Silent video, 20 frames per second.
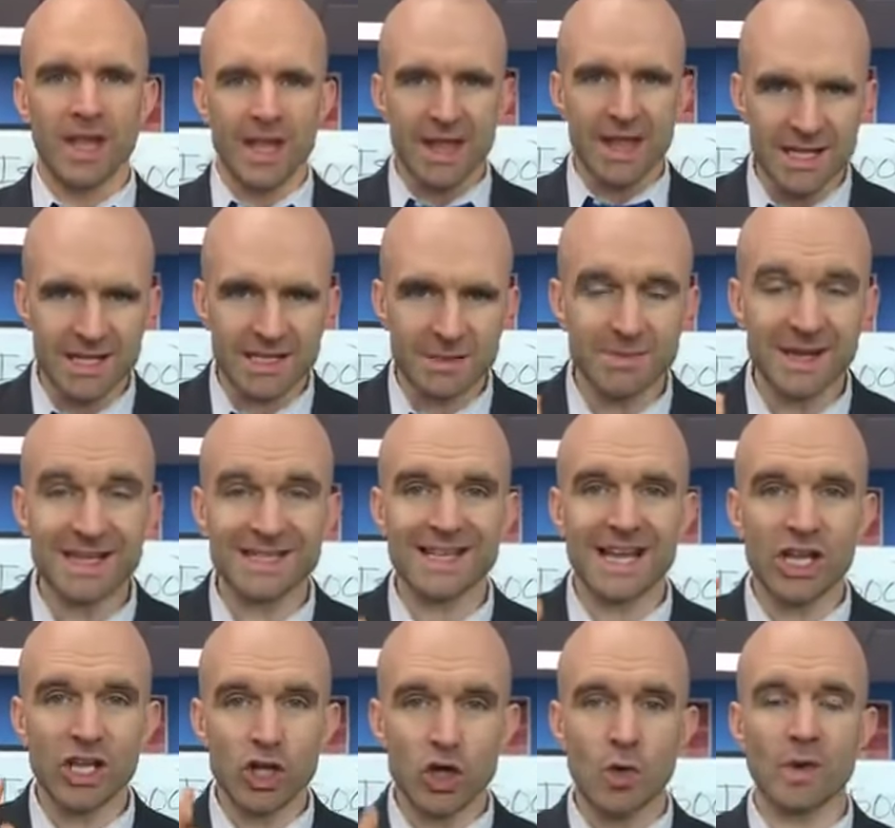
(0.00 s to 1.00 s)
This means
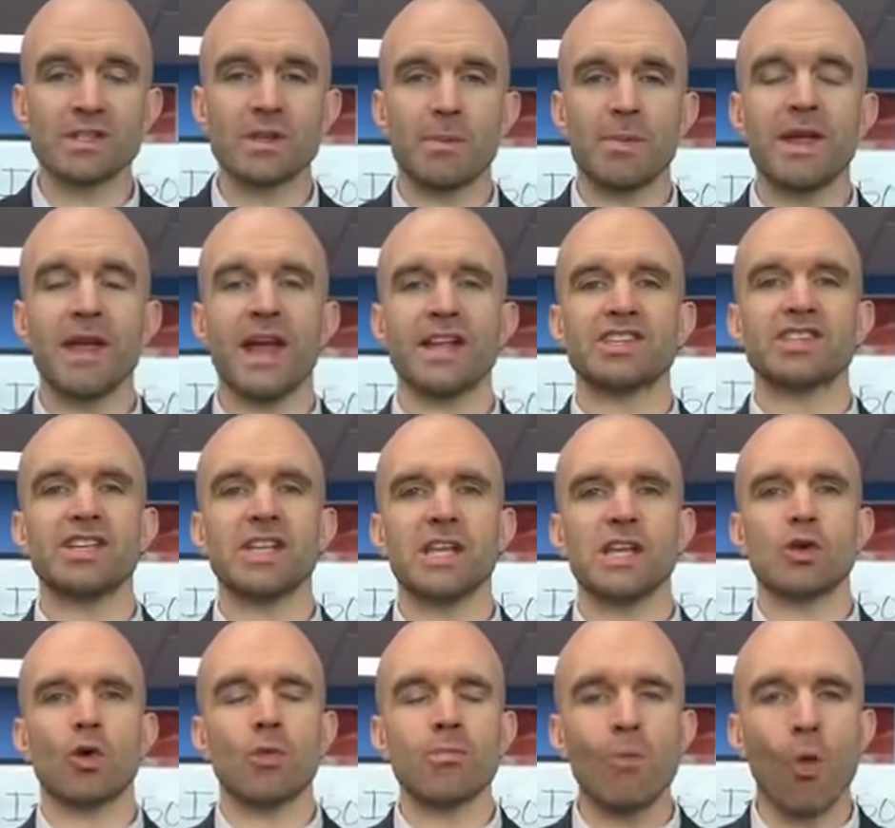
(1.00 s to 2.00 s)
that you, as a PhD,
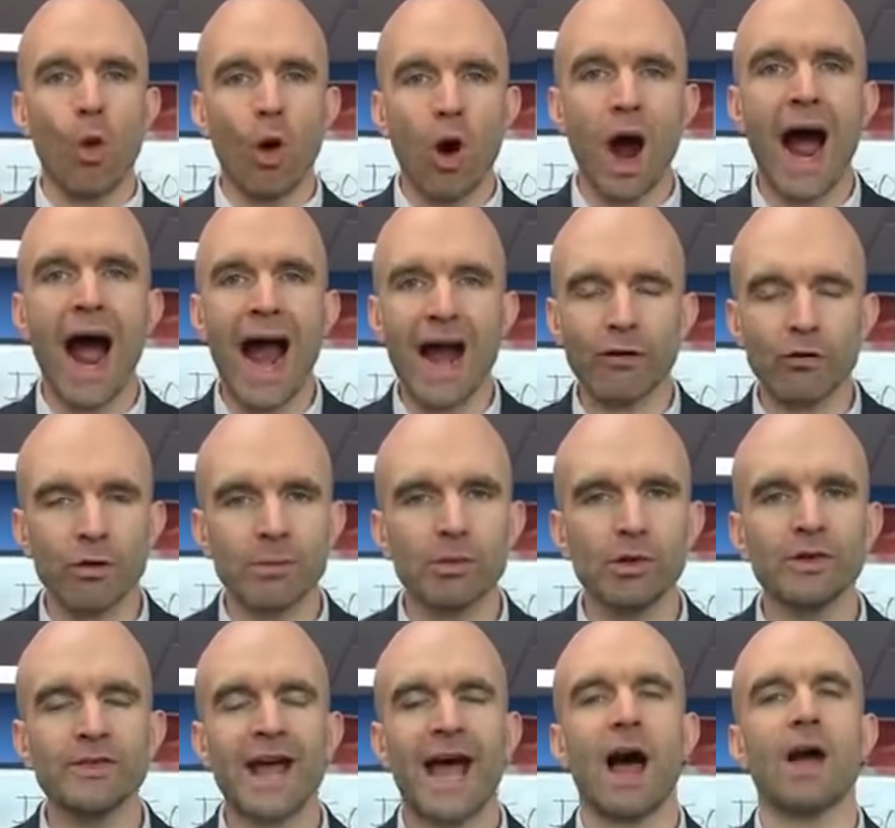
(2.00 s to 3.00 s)
you're more
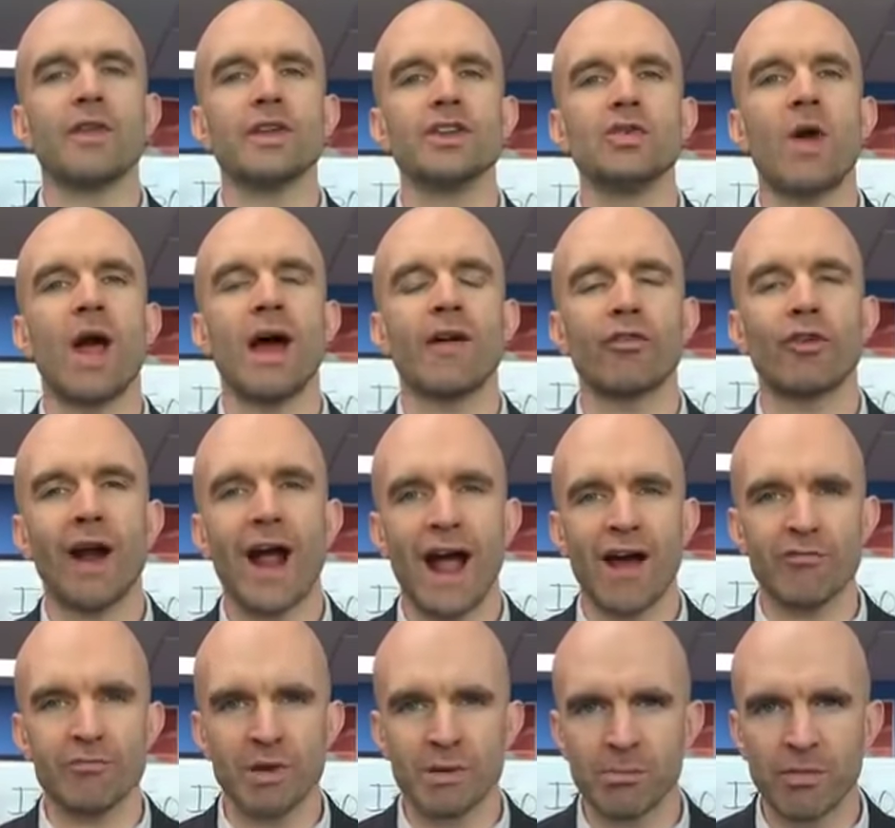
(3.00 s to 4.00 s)
hireable now than you ever
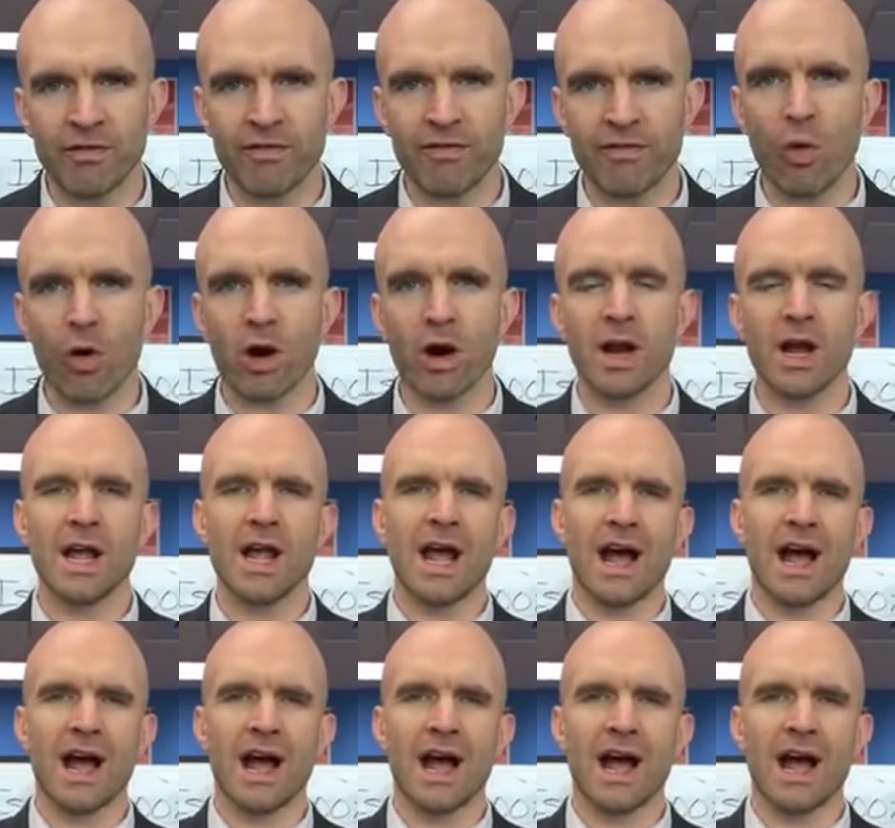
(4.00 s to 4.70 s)
have been before.